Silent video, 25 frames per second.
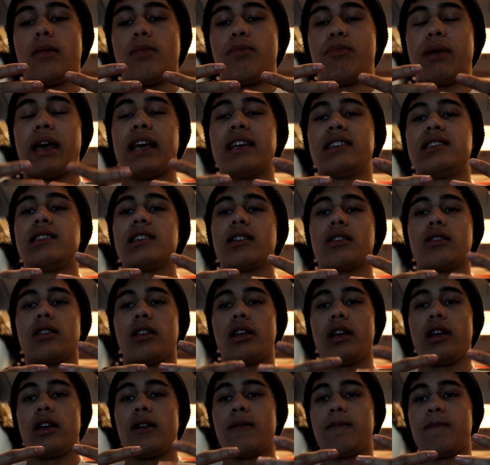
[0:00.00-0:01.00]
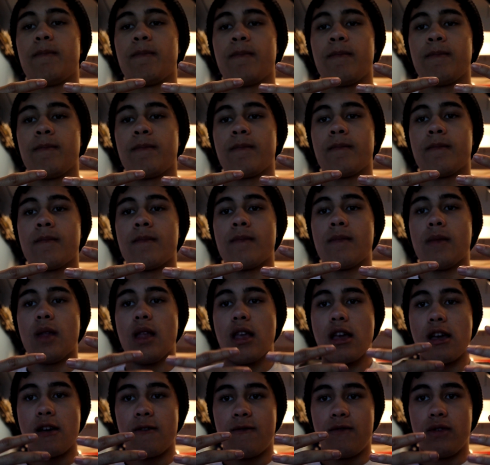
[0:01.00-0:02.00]
basically,
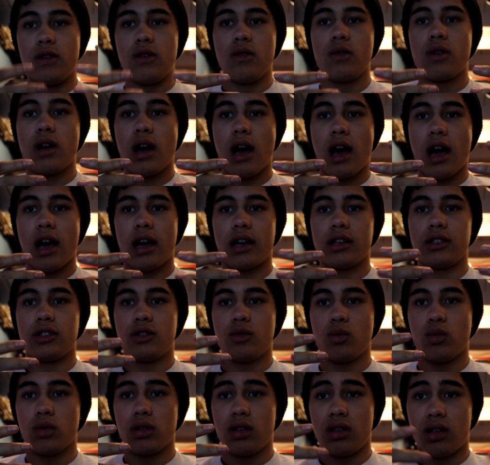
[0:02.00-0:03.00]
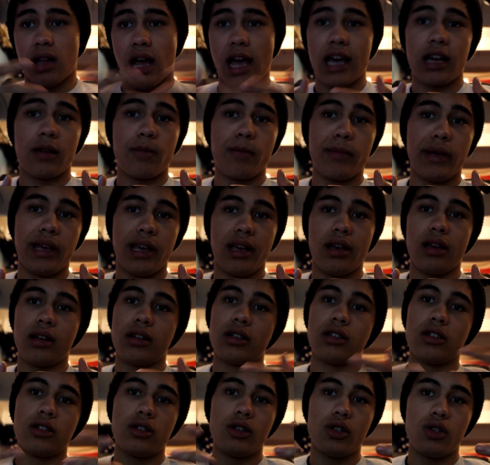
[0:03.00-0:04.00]
if you guys would like me
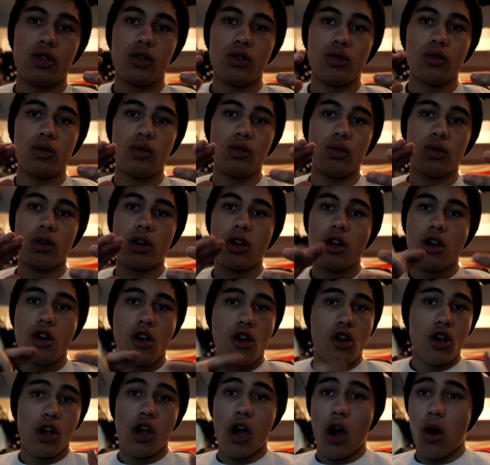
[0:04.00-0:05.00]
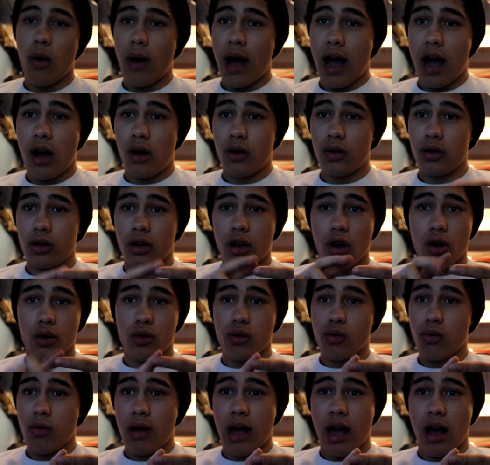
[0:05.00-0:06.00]
to go
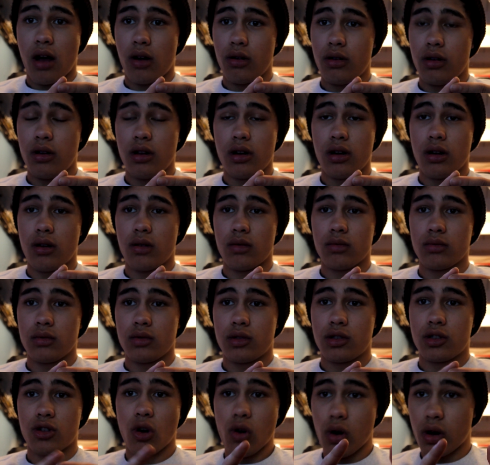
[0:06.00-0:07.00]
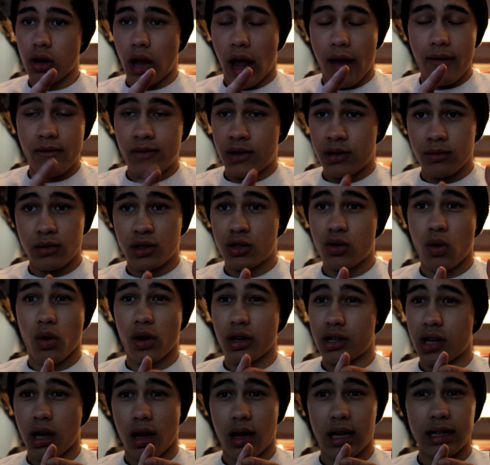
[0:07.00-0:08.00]
throughout, have some
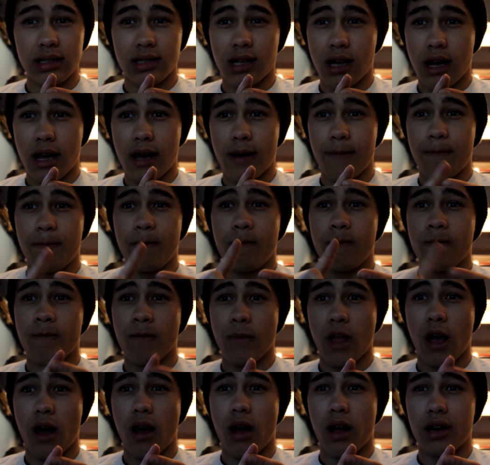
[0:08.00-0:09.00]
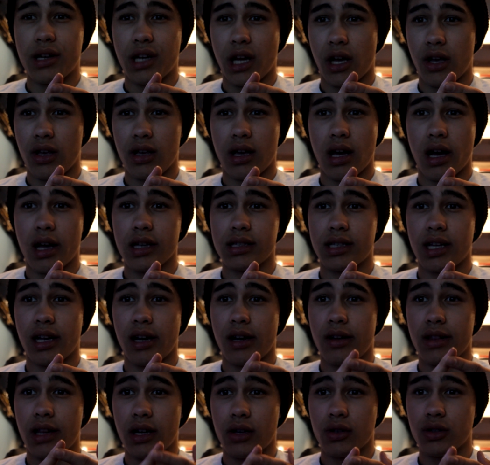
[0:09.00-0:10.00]
storytelling time, tell you guys
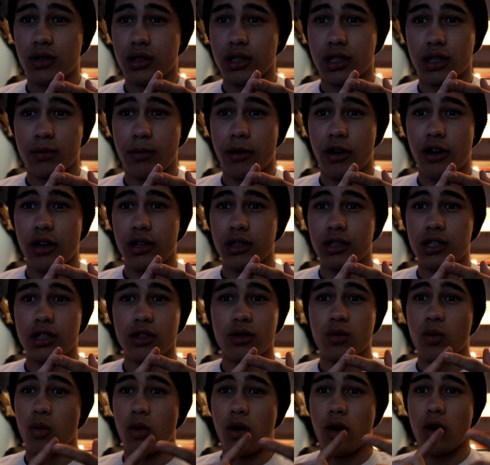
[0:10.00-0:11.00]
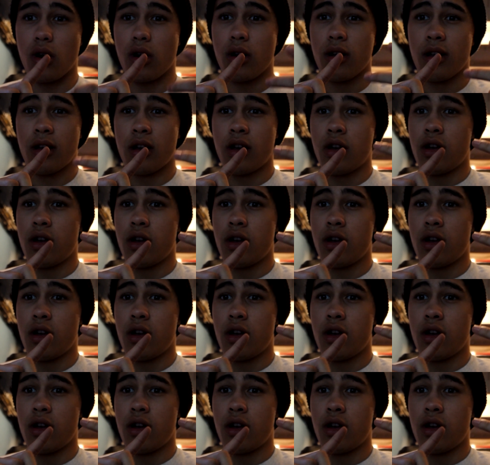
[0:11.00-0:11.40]
how those experiences were,